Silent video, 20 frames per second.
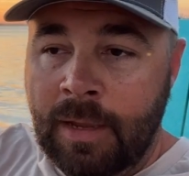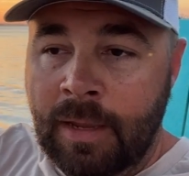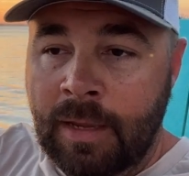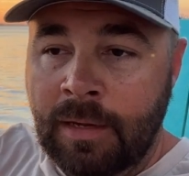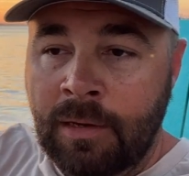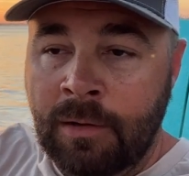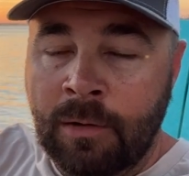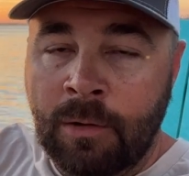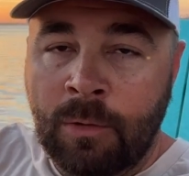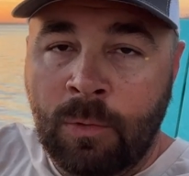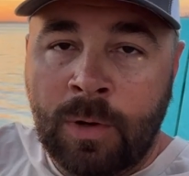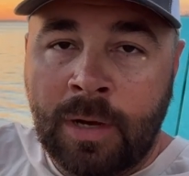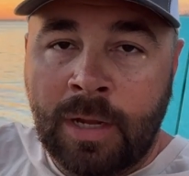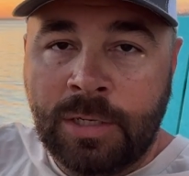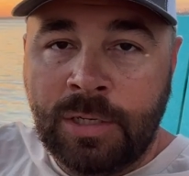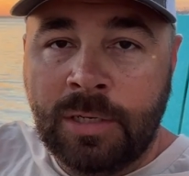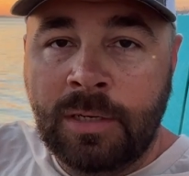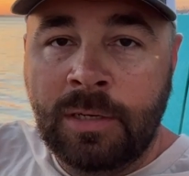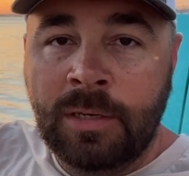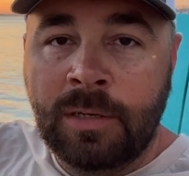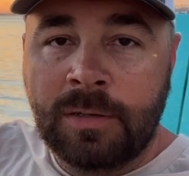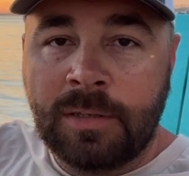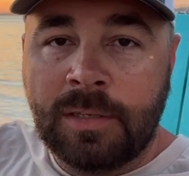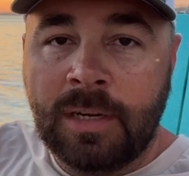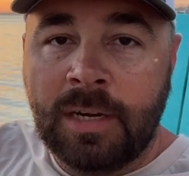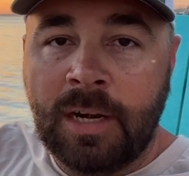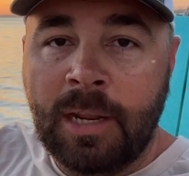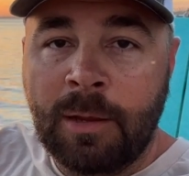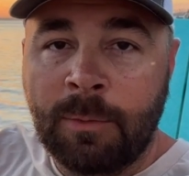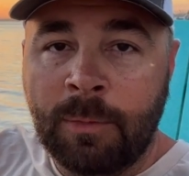you know, watching Houston
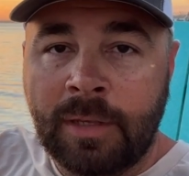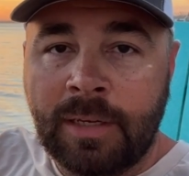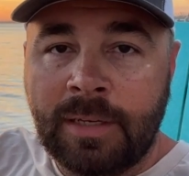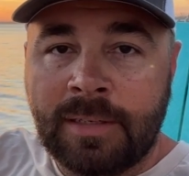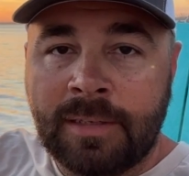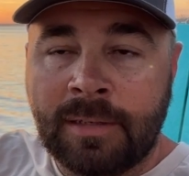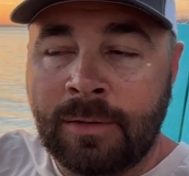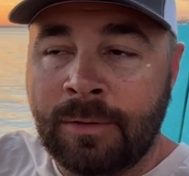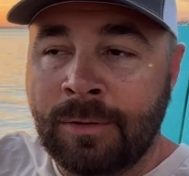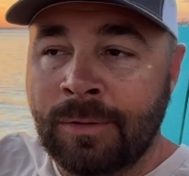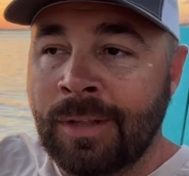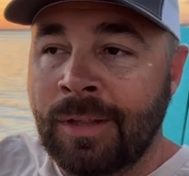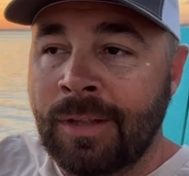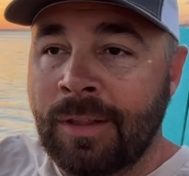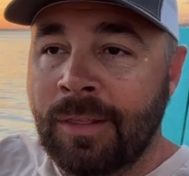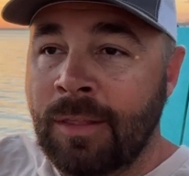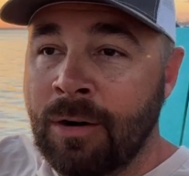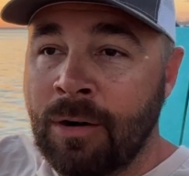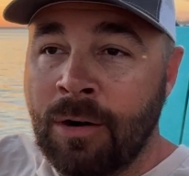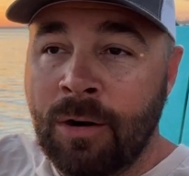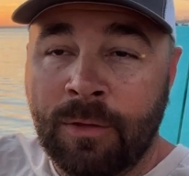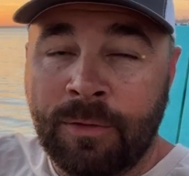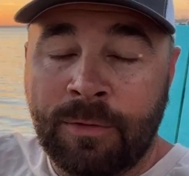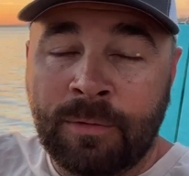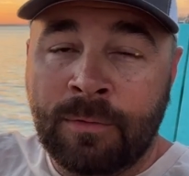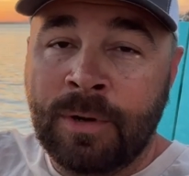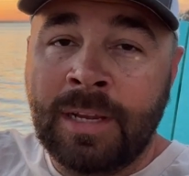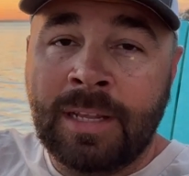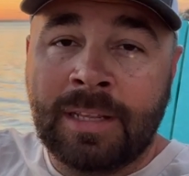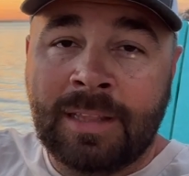and Emily, so they're all
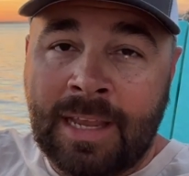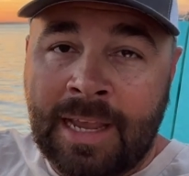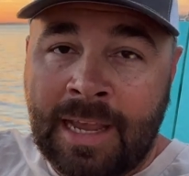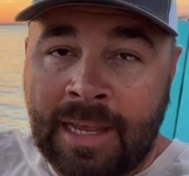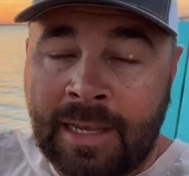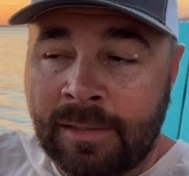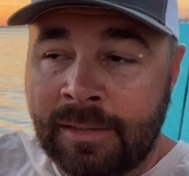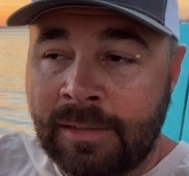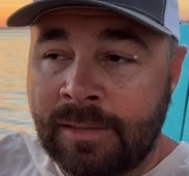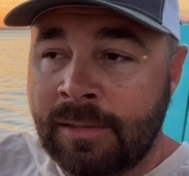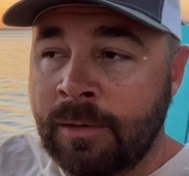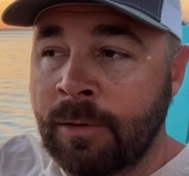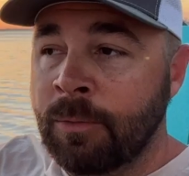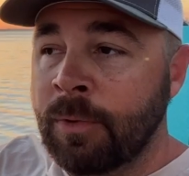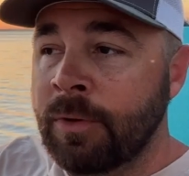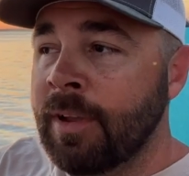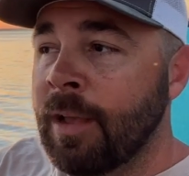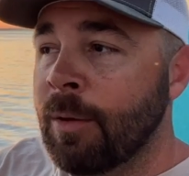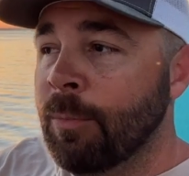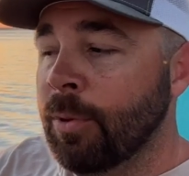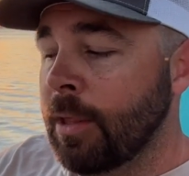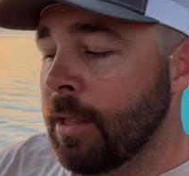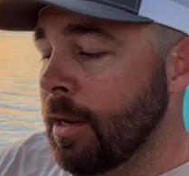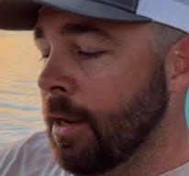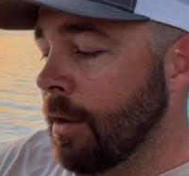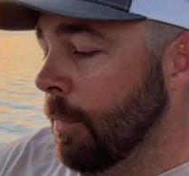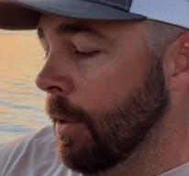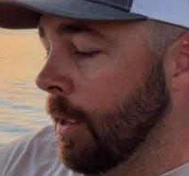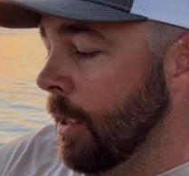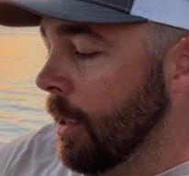three at the house. So we've got plenty
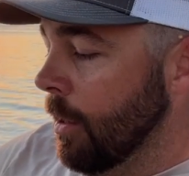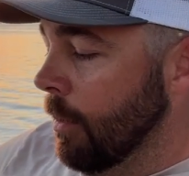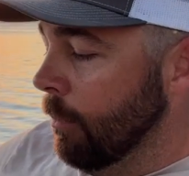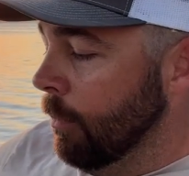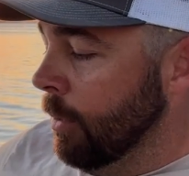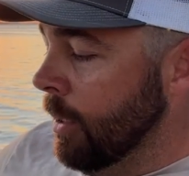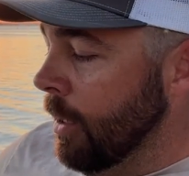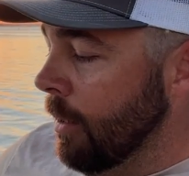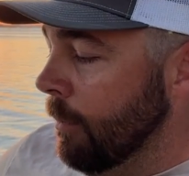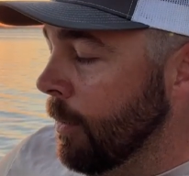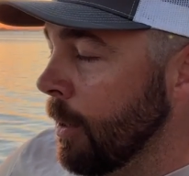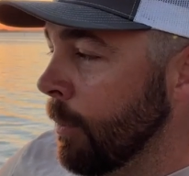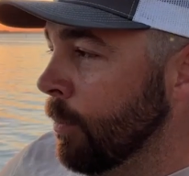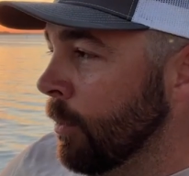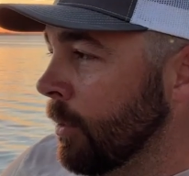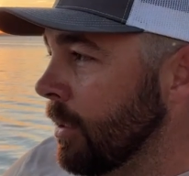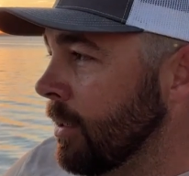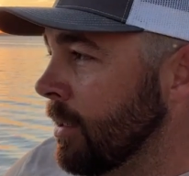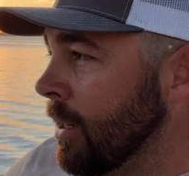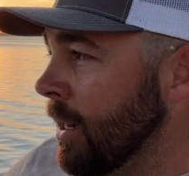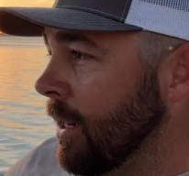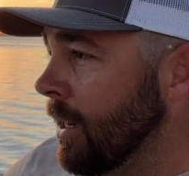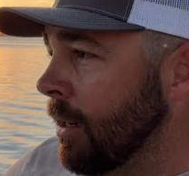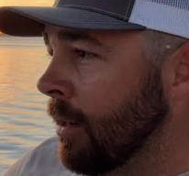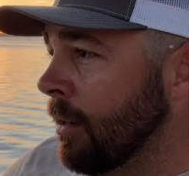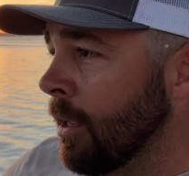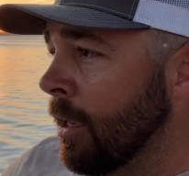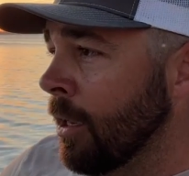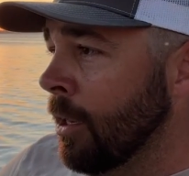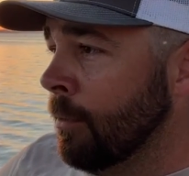of people to take
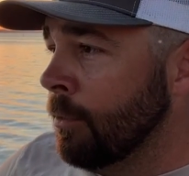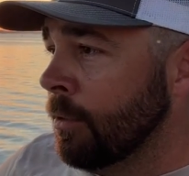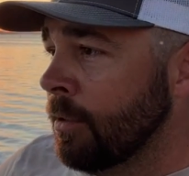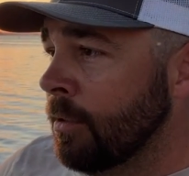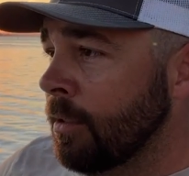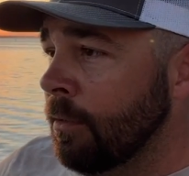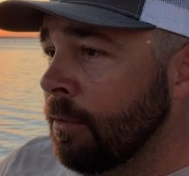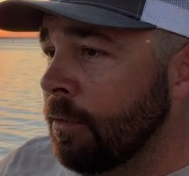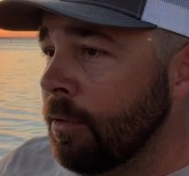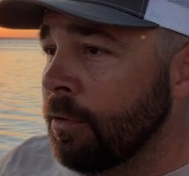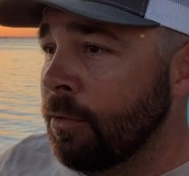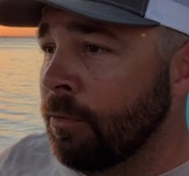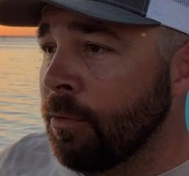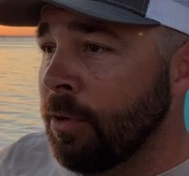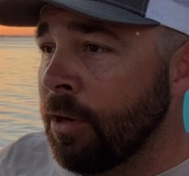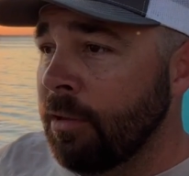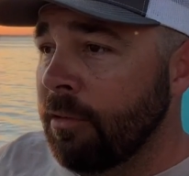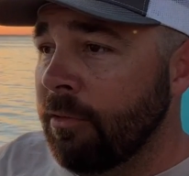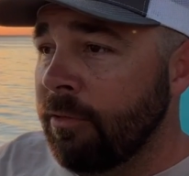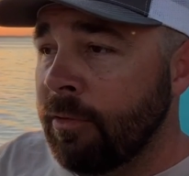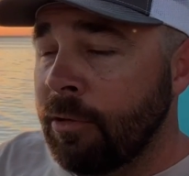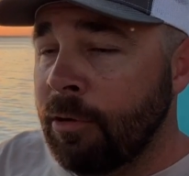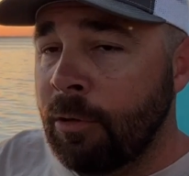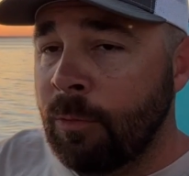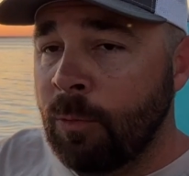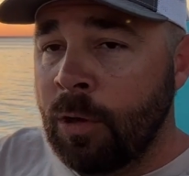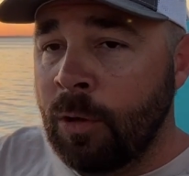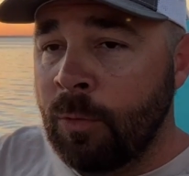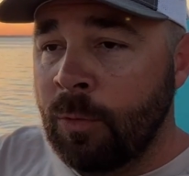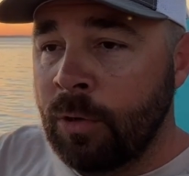care of the animals, to run the
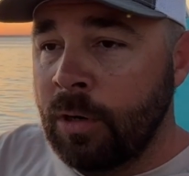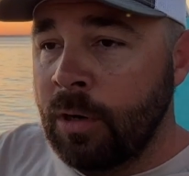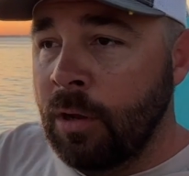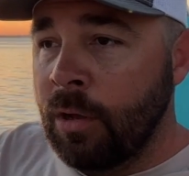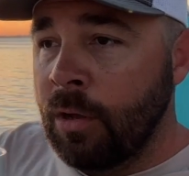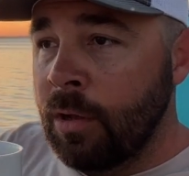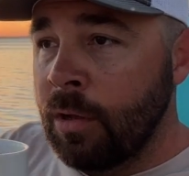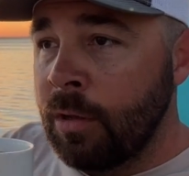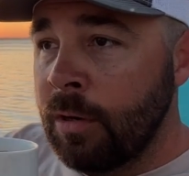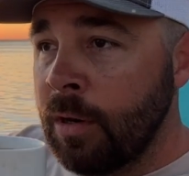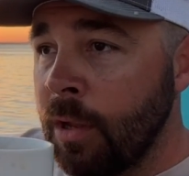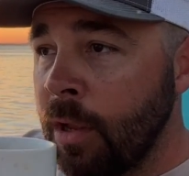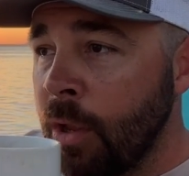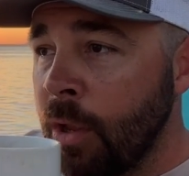farm while we're gone.